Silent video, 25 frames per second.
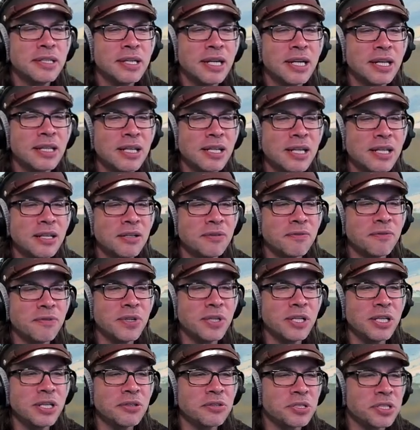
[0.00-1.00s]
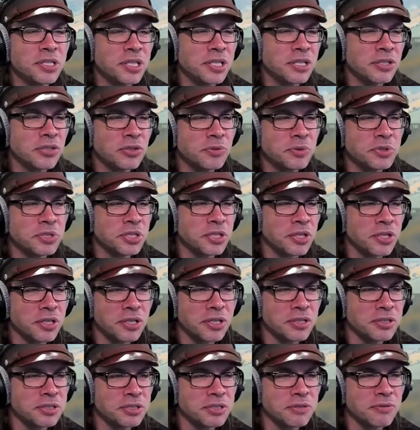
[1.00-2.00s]
And then the video signal was
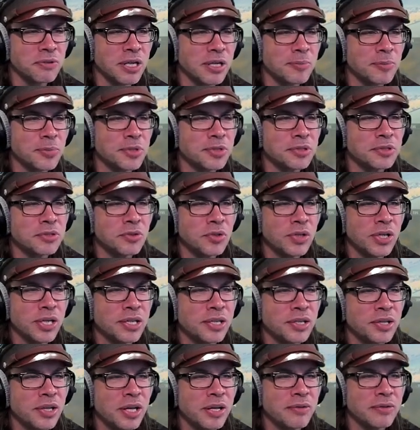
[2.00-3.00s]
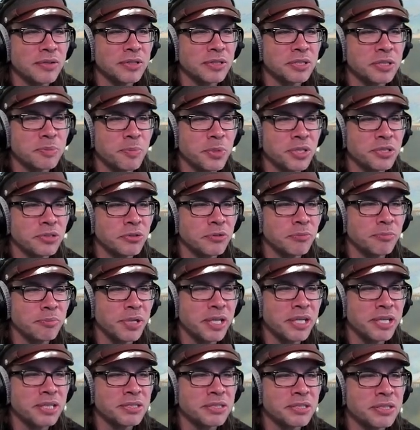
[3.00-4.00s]
all scrambled. You had to have a special
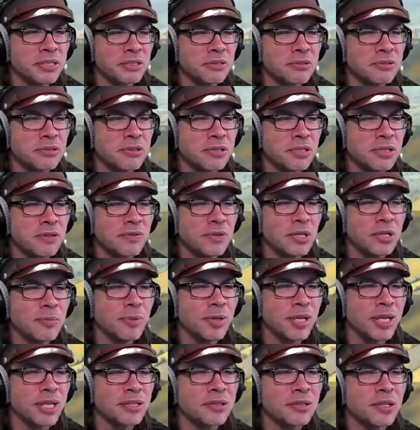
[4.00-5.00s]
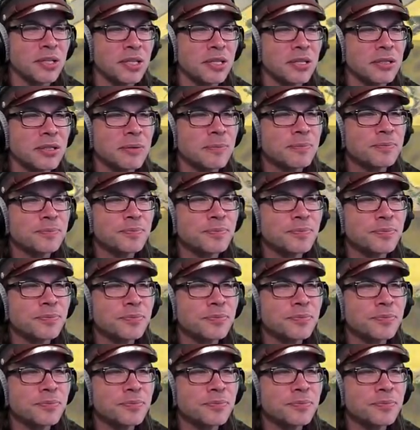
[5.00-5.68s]
box on your TV back then.